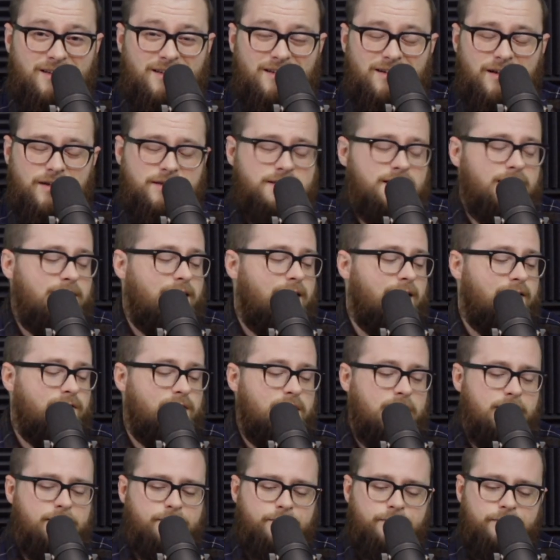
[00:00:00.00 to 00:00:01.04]
No, it's not going to
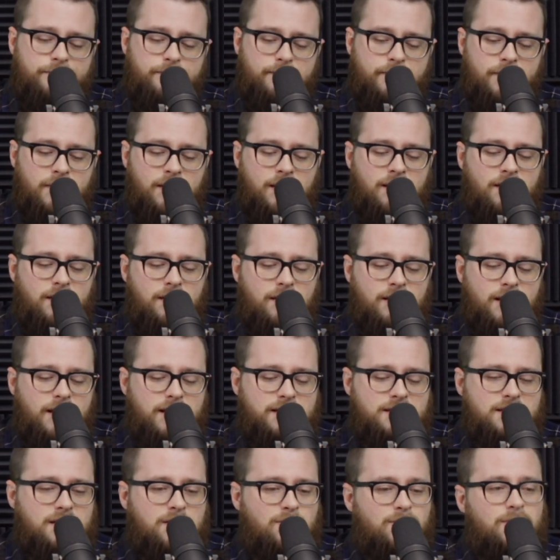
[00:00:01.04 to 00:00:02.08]
have that.
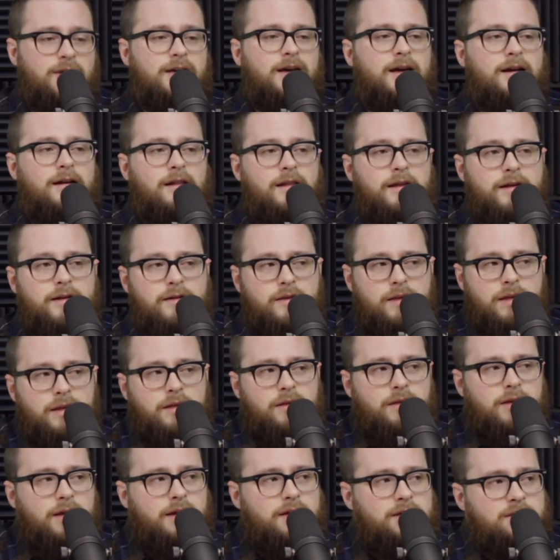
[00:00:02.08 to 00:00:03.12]
It's going to be kind of like a
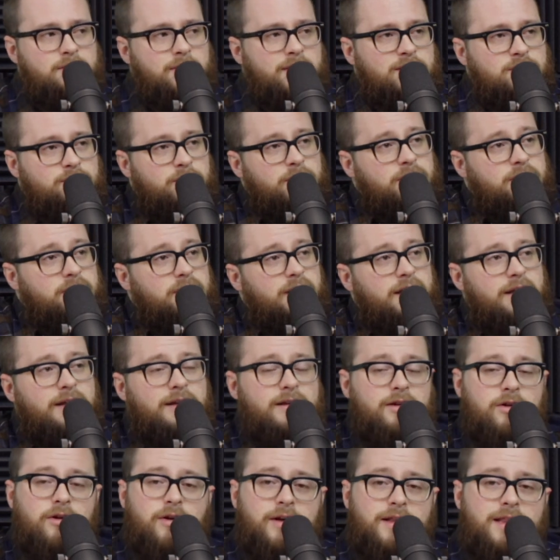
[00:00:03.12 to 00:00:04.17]
little out of Smash. But,
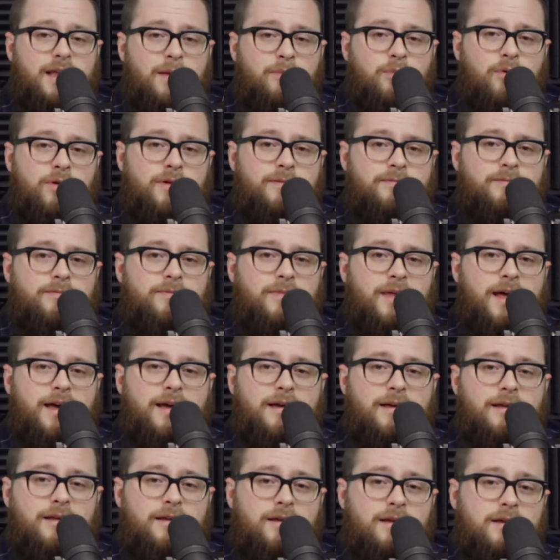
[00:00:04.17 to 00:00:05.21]
you know, at that point, I,
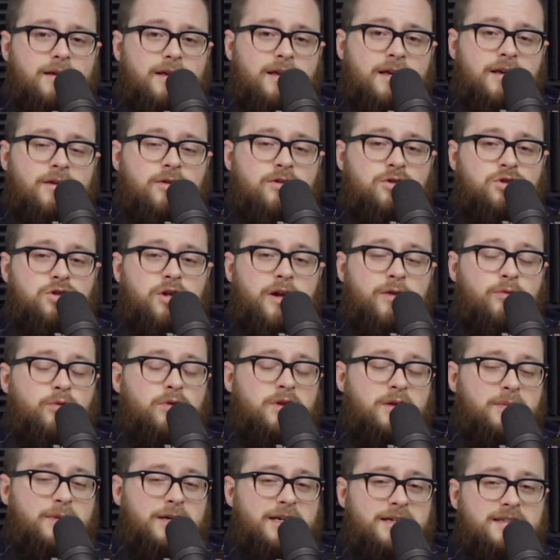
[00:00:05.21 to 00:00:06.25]
it, should I
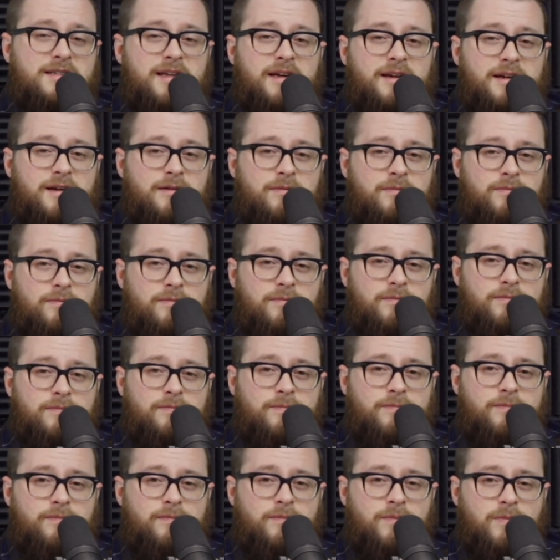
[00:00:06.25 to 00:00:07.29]
really be excited
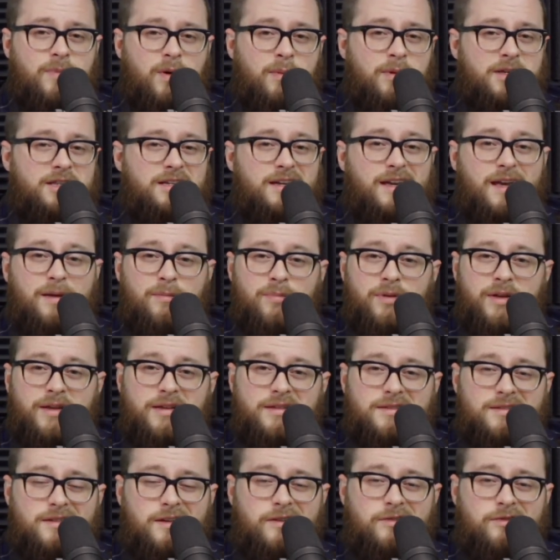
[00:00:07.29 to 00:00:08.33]
about the gameplay
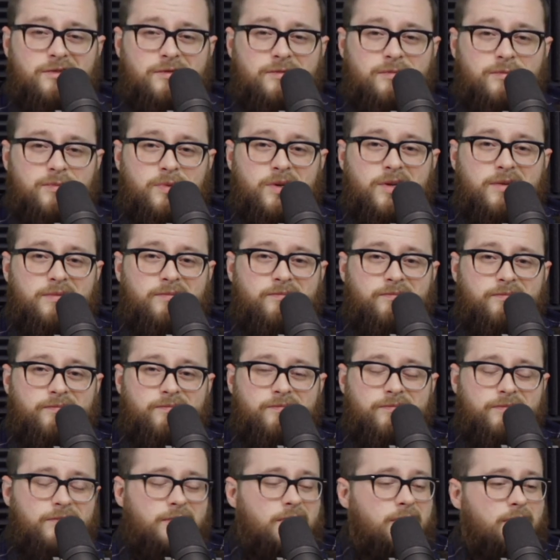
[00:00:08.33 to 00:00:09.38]
and stuff? But,
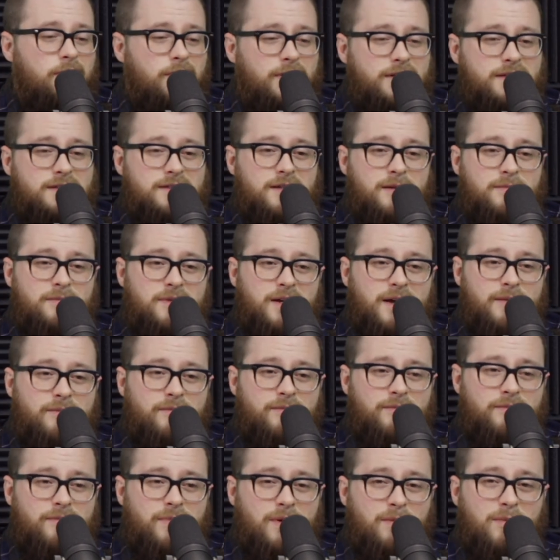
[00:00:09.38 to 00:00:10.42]
you know, at the same
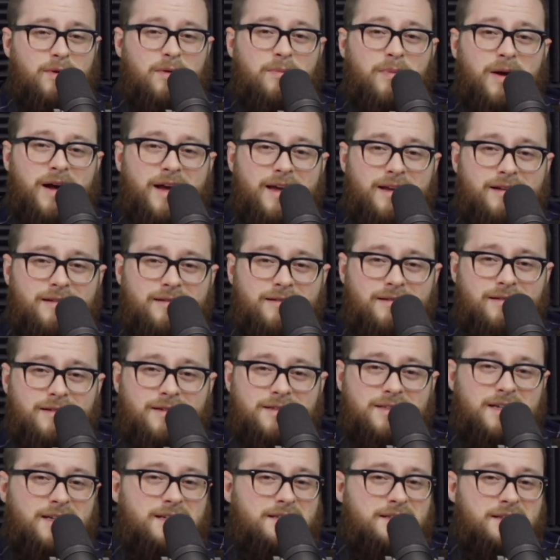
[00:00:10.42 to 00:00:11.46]
time, I'm going to buy it.
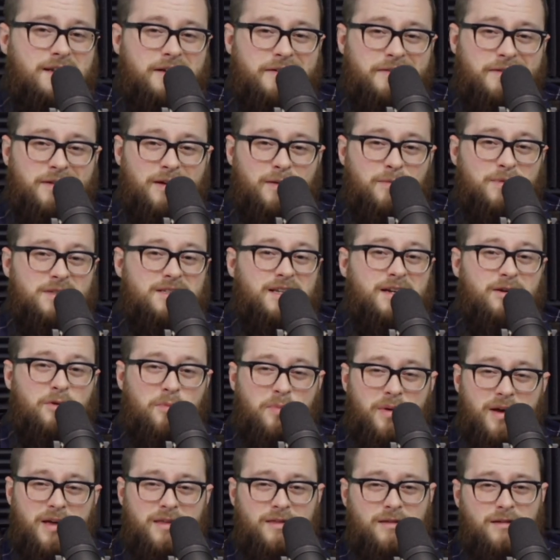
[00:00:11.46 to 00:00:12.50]
Because, like I said, I'm a
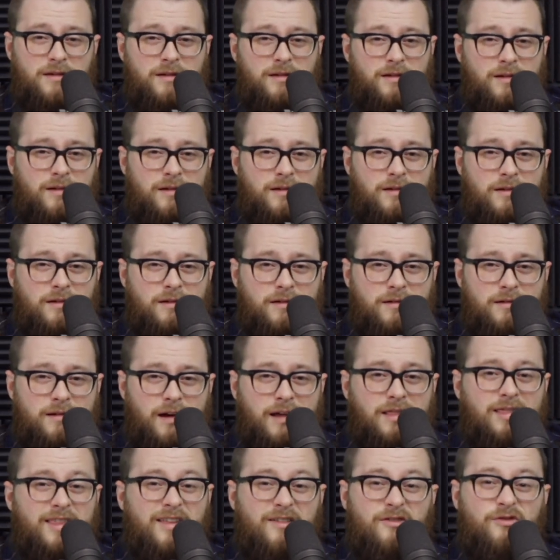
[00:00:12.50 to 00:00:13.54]
psychopath.
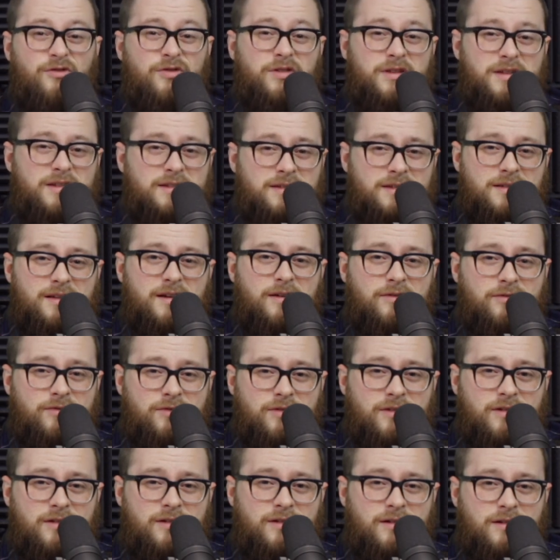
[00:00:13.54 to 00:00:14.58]
I live for this
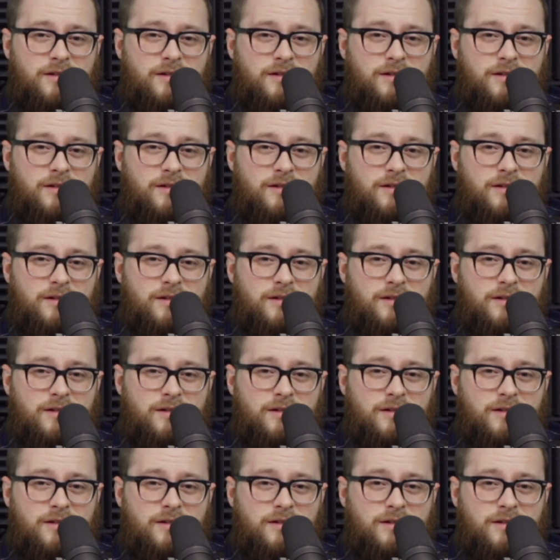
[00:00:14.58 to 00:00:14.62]
stuff.